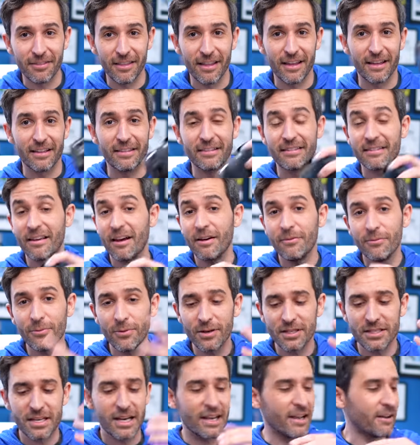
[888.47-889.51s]
lens, of
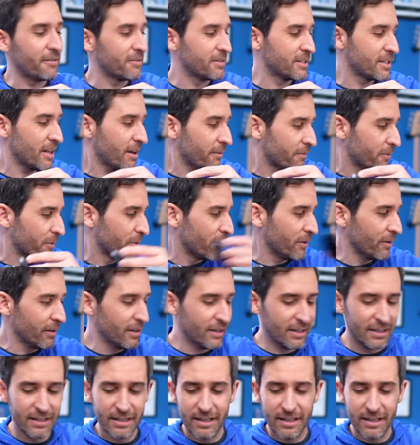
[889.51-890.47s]
which I have several.